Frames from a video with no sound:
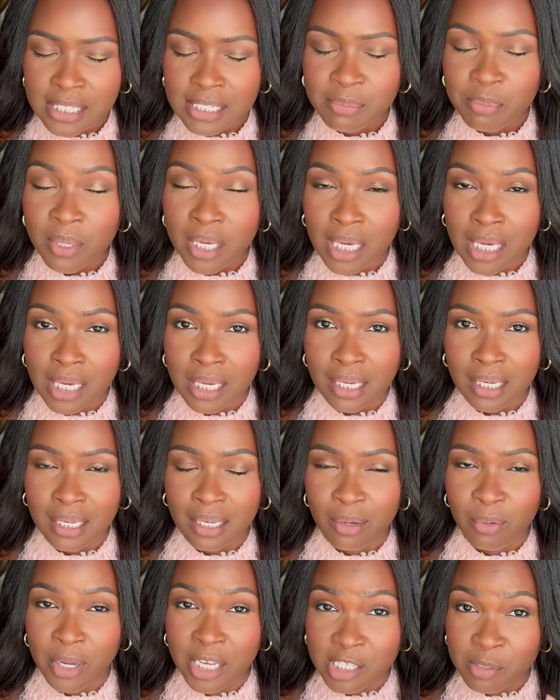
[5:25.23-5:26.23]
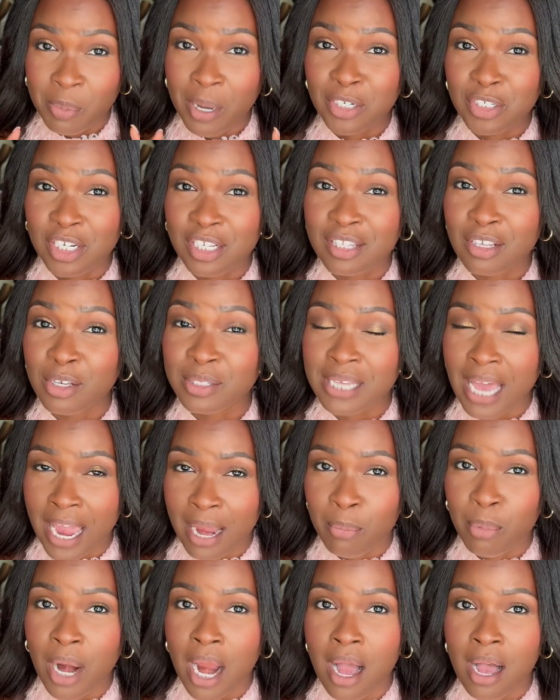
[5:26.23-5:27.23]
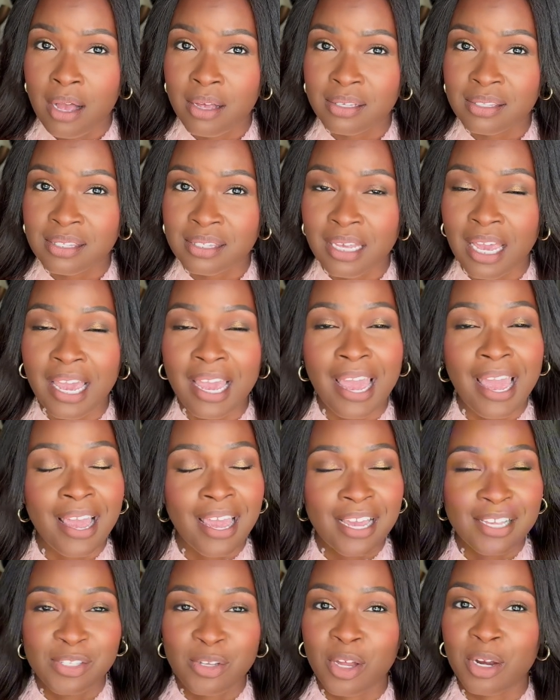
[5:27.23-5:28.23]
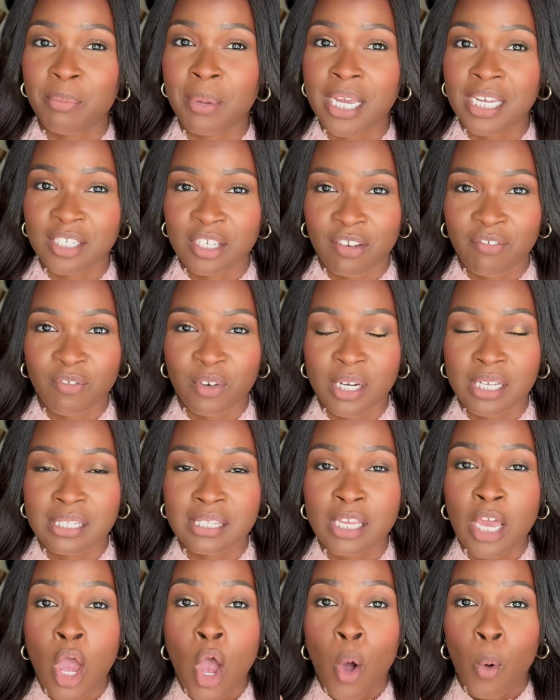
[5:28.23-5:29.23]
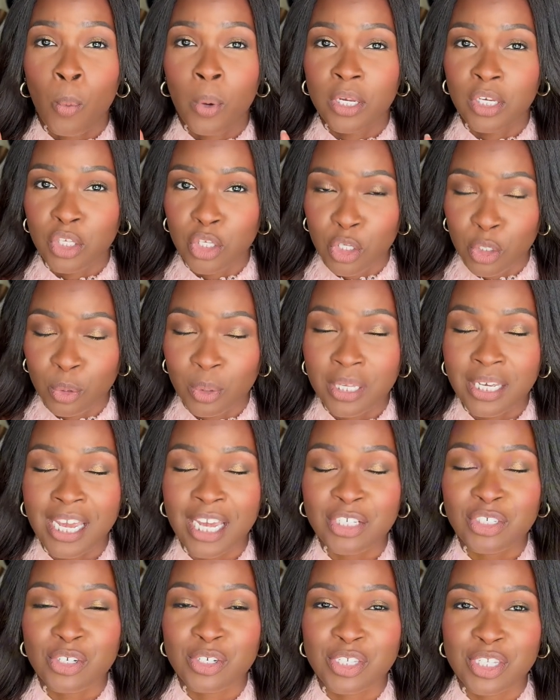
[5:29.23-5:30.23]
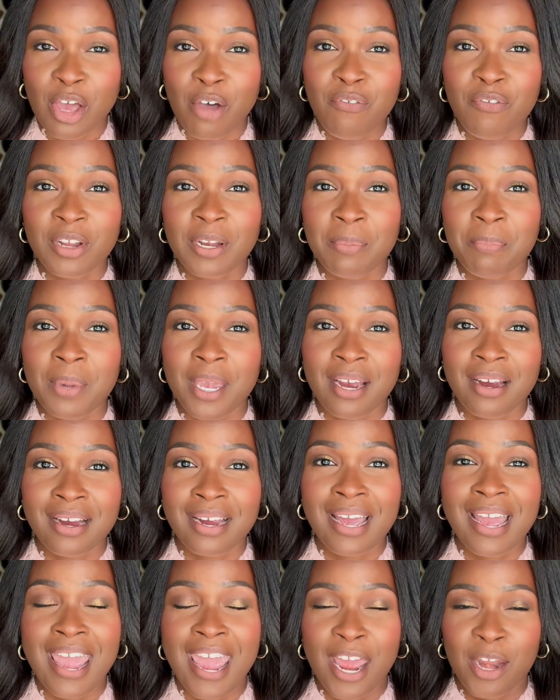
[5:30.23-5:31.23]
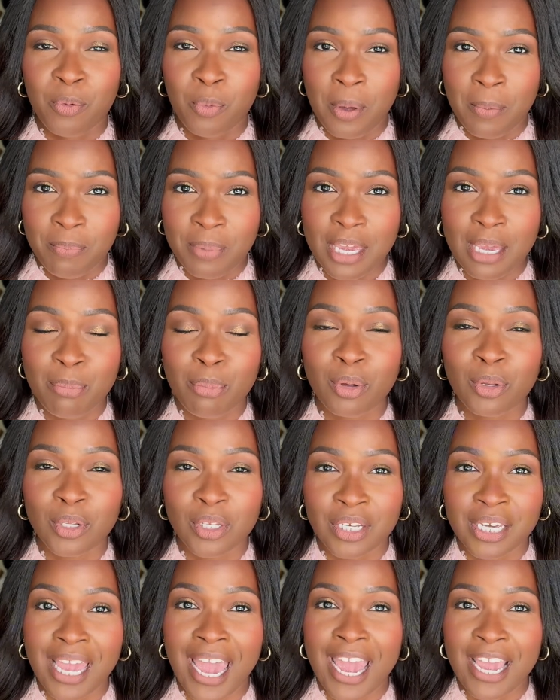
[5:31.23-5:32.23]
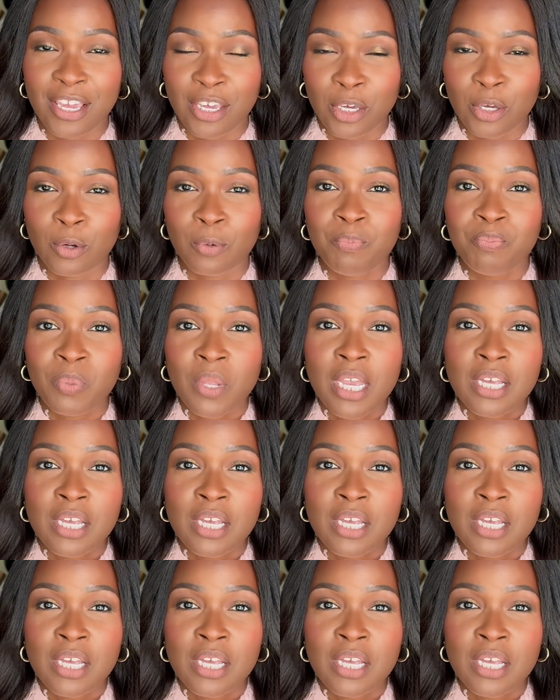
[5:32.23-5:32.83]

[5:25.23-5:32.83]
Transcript: me, especially those eyebrows, it's gonna make a difference when you look at yourself in the mirror and when people look at you.